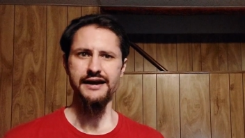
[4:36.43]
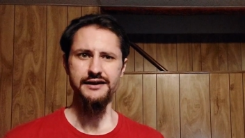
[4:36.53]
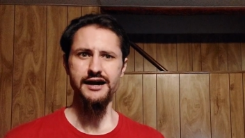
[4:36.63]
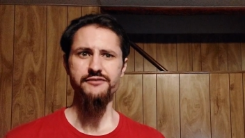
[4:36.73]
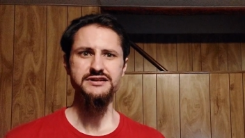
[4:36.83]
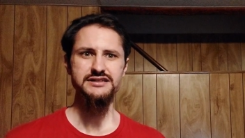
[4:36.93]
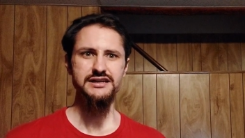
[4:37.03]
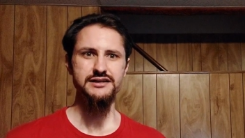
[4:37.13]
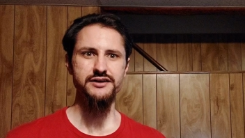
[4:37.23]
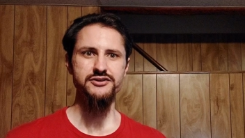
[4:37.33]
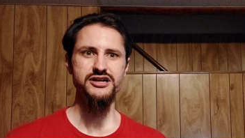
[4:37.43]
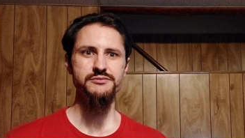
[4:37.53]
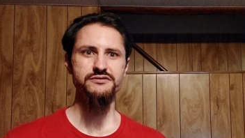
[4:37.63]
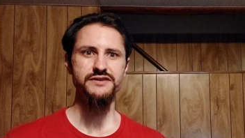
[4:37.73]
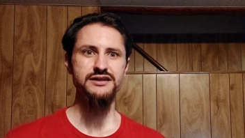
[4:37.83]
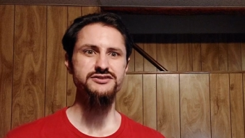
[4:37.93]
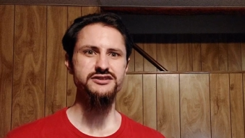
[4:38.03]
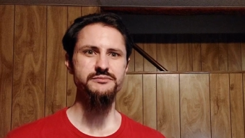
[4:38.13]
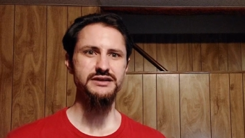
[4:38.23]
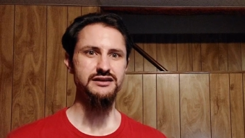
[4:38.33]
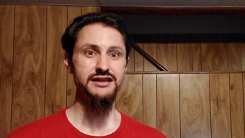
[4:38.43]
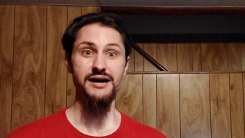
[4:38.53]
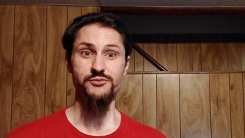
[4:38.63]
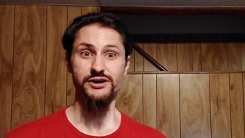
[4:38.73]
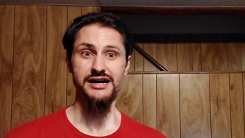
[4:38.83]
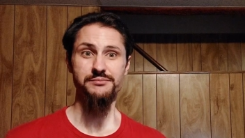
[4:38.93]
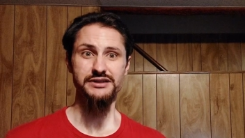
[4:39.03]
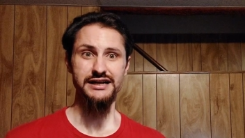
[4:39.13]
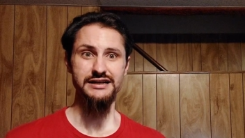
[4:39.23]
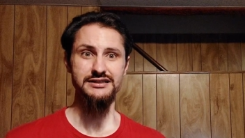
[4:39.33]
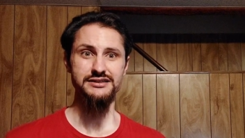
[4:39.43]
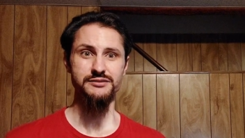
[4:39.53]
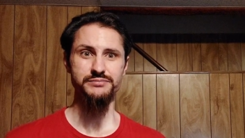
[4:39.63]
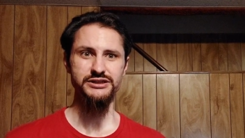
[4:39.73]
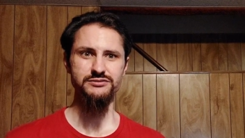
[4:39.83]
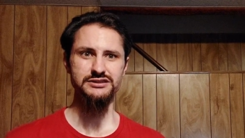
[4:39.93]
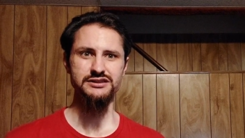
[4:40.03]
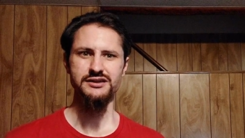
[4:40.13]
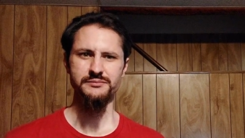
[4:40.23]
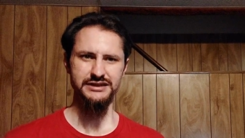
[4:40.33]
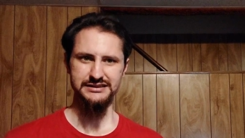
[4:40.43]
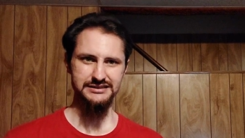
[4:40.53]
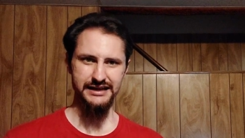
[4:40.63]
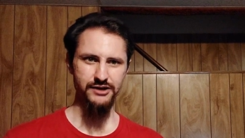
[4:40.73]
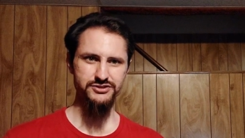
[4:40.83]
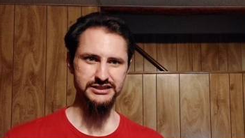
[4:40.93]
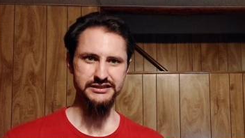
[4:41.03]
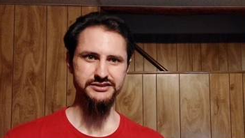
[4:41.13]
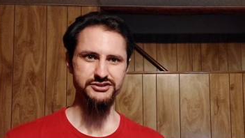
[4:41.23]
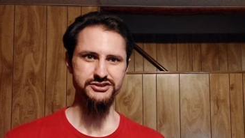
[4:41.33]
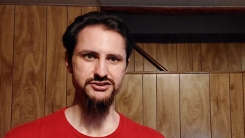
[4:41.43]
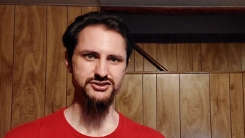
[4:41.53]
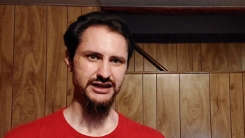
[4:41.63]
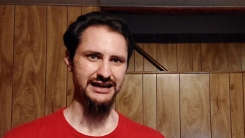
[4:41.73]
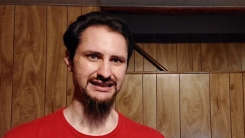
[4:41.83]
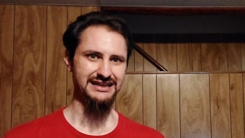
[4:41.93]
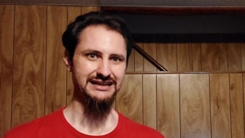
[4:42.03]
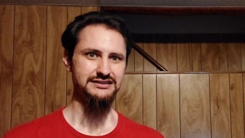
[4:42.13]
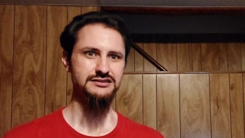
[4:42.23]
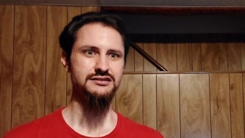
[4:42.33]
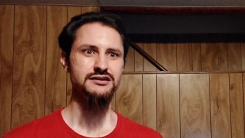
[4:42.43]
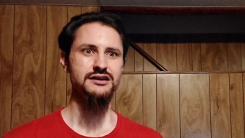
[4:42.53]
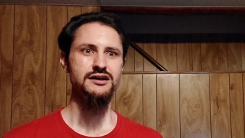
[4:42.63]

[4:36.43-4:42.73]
And obviously in other number fields, it'll be a lot more complicated to compute because the Gaussian integers are kind of nice.